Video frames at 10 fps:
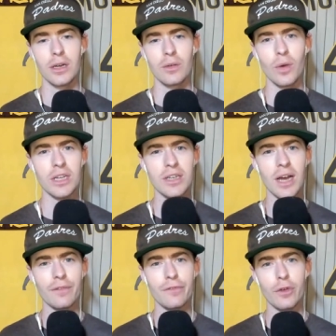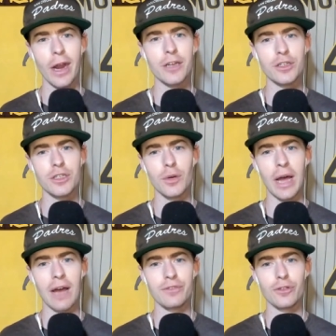when he's not a free agent till
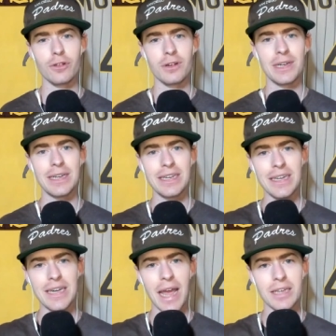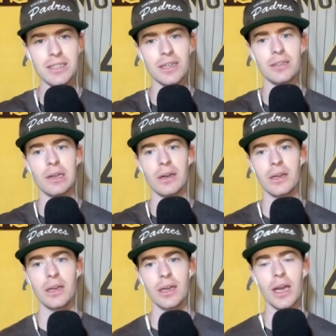after next season.
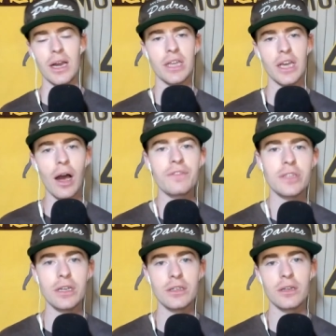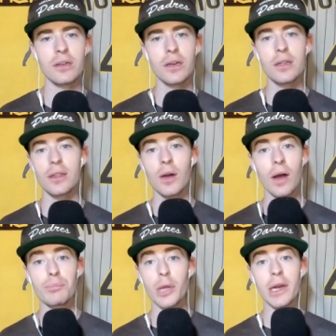And in the offseason, they'll
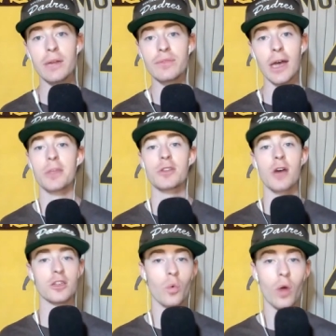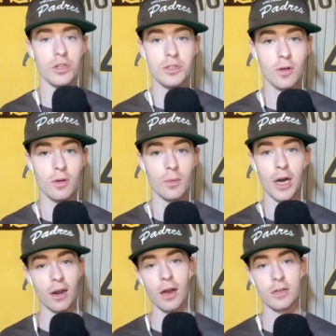have plenty of time to talk to Juan Soto
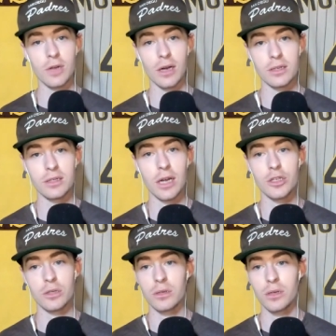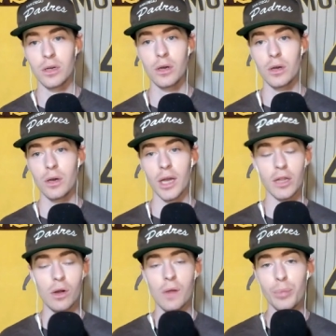about a contract extension.
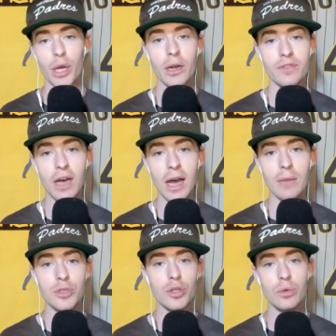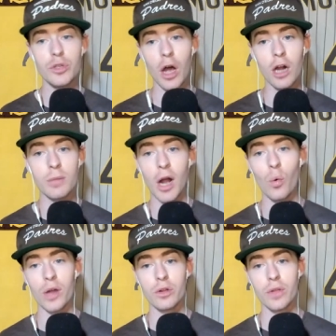And they'll have plenty of time to talk about
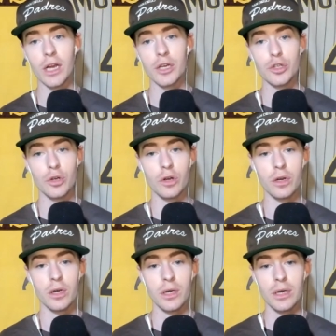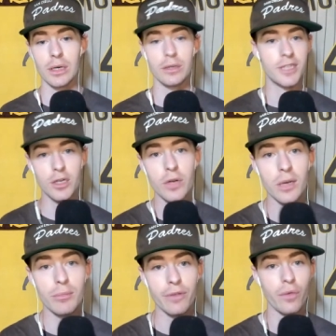whether they should deal
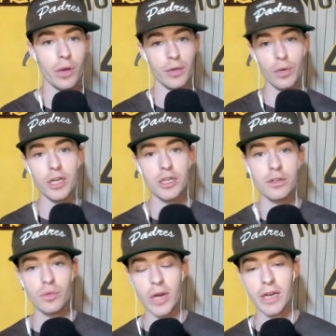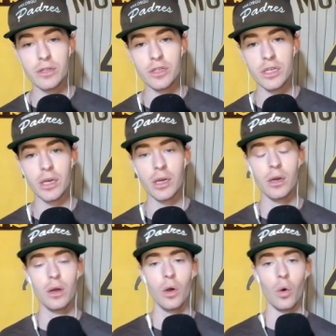him before he reaches free agency
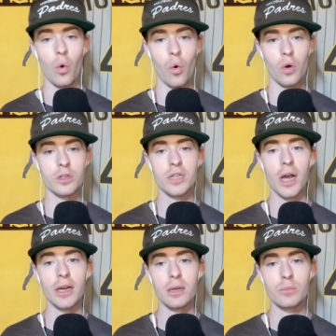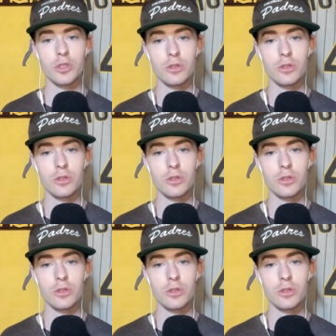or sign him